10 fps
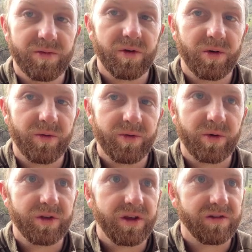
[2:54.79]
So
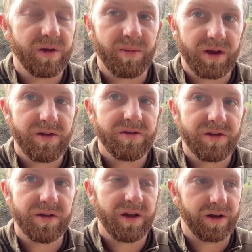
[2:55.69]
tortillas de maíz
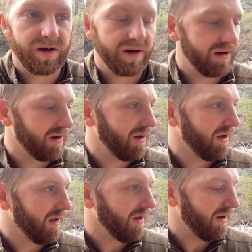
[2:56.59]
y de harina,
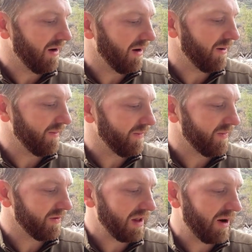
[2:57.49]

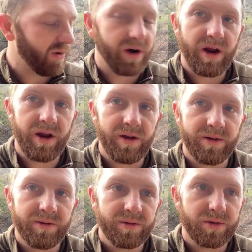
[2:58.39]
flour and
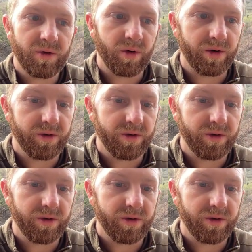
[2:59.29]
corn